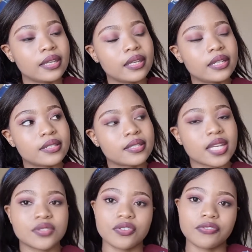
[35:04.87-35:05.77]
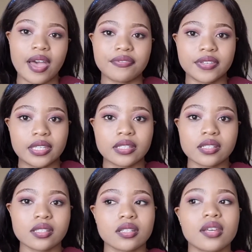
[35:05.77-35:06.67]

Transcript: it stays for 5 years.